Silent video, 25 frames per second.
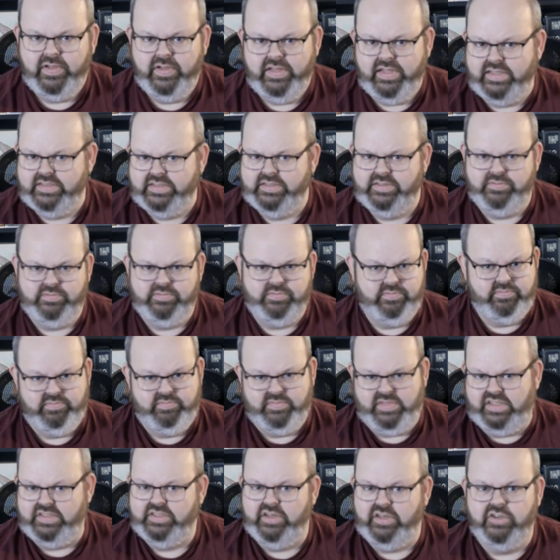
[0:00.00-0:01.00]
That's
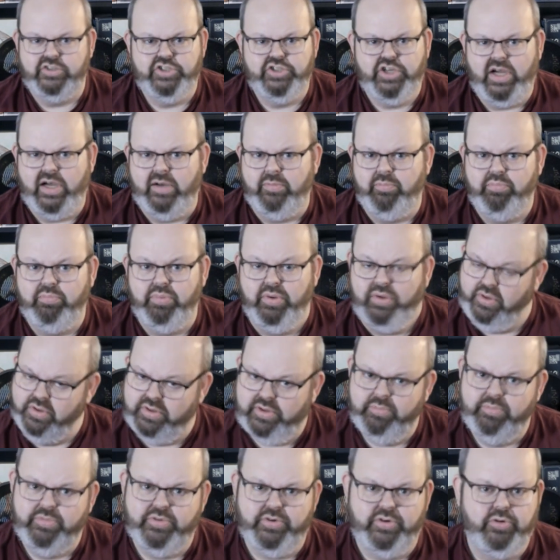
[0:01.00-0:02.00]
our job. Pull
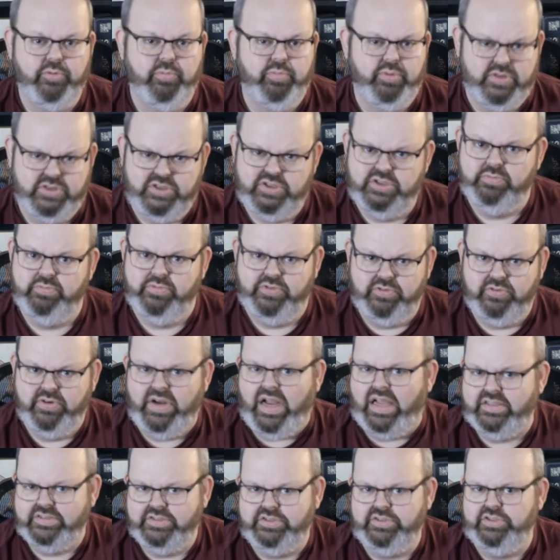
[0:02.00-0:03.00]
them through, push them through
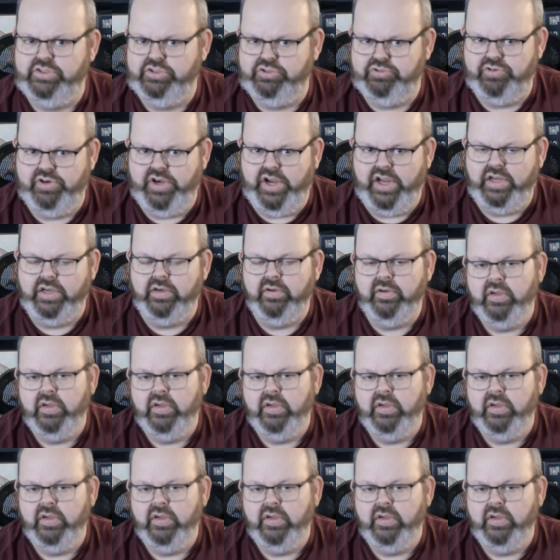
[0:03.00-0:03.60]
hazardous terrain.